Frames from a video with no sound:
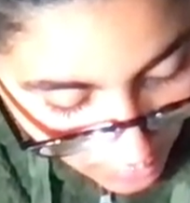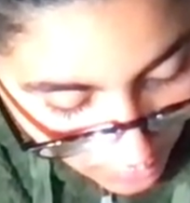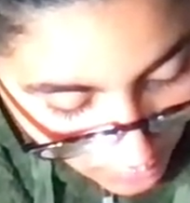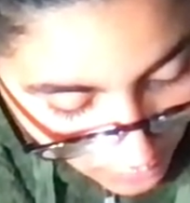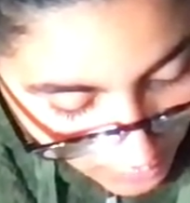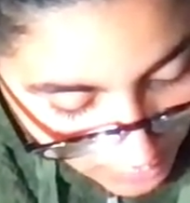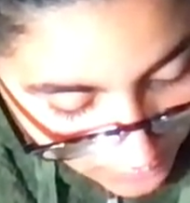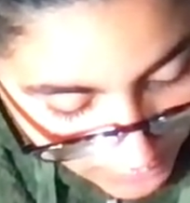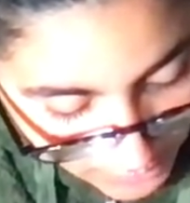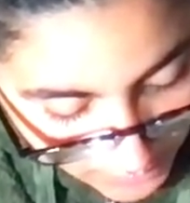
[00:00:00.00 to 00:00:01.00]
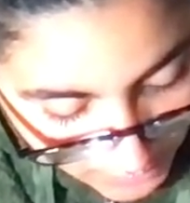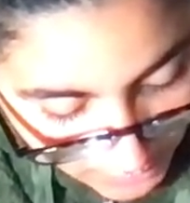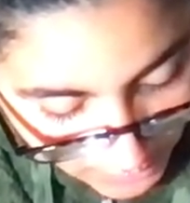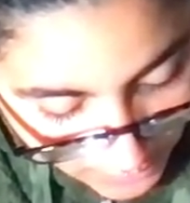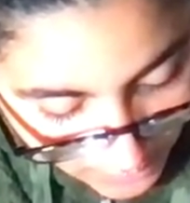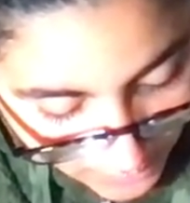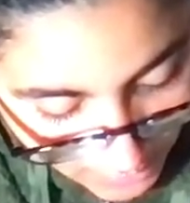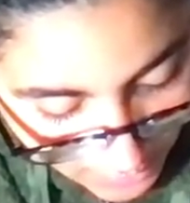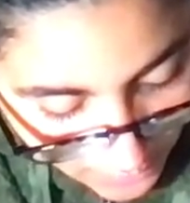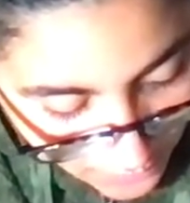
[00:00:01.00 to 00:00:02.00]
When we speak to a
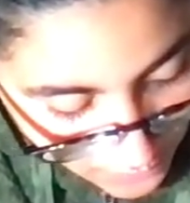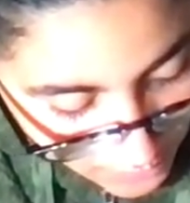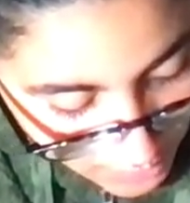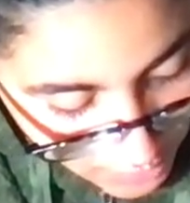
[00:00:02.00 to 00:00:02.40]
man what